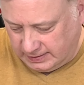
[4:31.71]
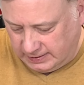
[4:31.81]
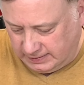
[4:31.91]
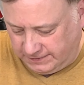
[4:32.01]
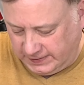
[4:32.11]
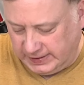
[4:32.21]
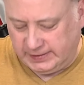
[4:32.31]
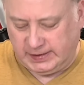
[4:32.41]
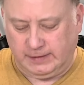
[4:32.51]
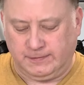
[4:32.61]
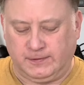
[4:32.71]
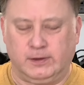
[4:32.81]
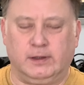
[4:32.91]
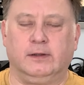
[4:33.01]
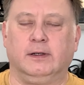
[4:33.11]
affinity
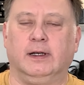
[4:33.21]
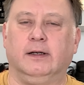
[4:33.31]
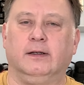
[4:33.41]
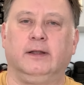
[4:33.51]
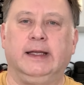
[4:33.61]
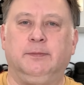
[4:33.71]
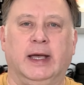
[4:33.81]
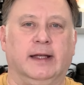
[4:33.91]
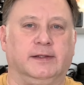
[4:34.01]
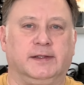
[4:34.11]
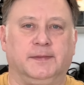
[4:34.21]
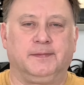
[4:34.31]
for uh, light pens